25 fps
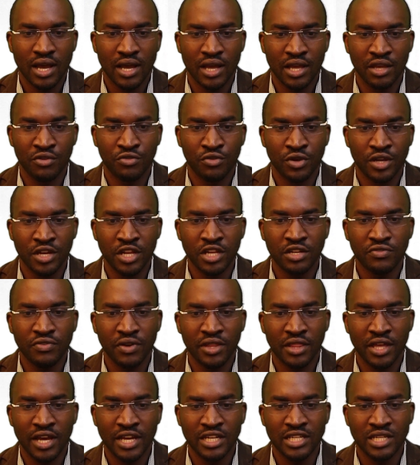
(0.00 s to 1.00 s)
If you
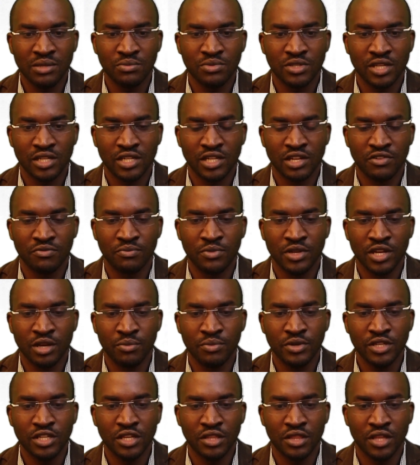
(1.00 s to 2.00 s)
identify the items that have been
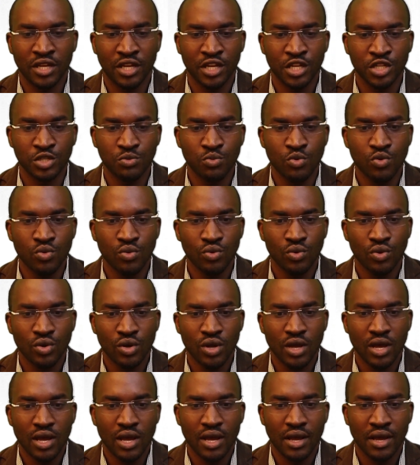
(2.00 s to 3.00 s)
omitted in the cash book,
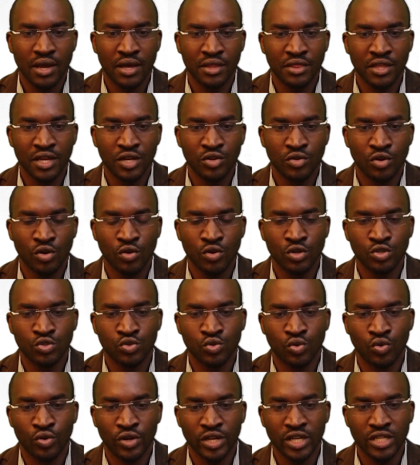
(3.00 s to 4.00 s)
and then you're going
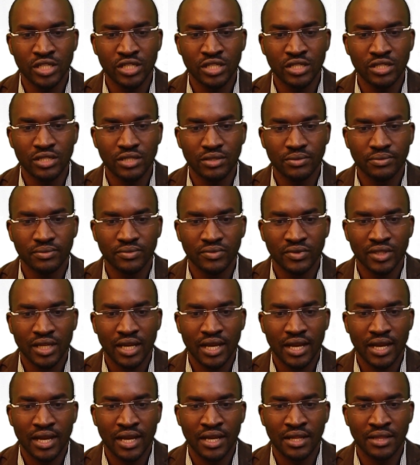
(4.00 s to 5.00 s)
to correct it,
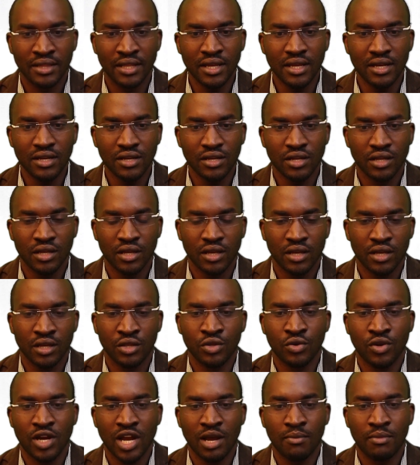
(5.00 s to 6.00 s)
and then
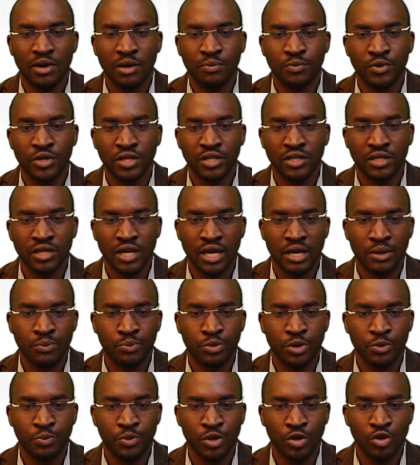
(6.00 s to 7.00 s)
you come up and
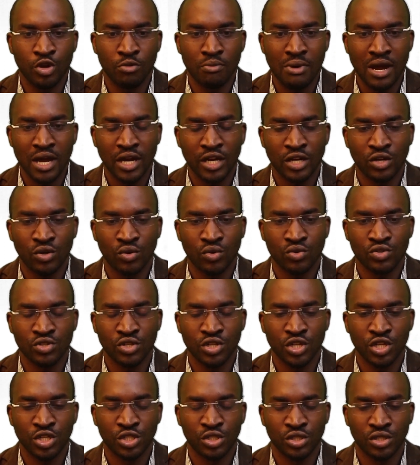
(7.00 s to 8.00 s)
prepare your bank
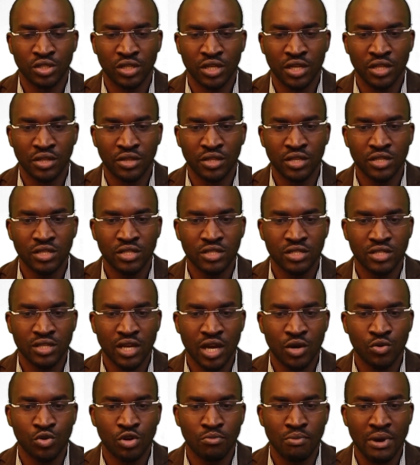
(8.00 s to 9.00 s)
reconciliation. And this is
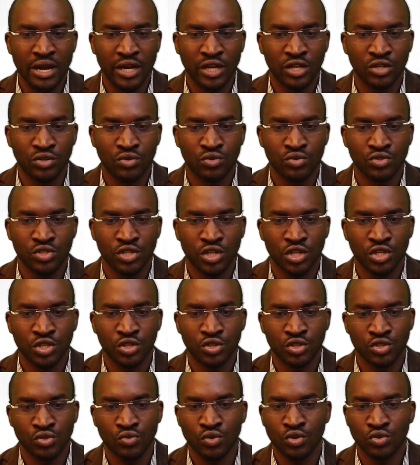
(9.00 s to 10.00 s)
how your bank
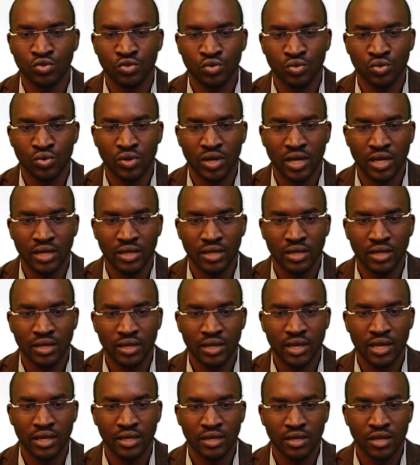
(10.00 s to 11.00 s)
reconciliation is going to look
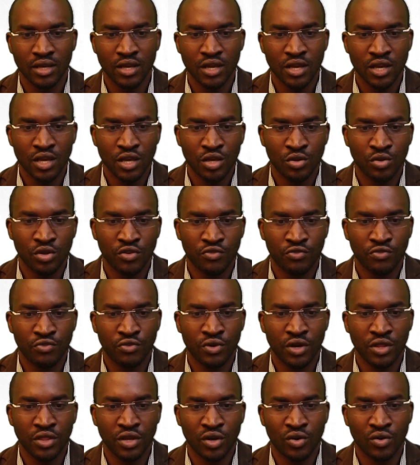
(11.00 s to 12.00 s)
like. You have
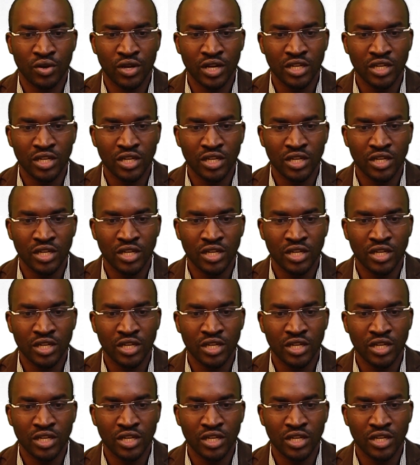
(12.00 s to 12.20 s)
the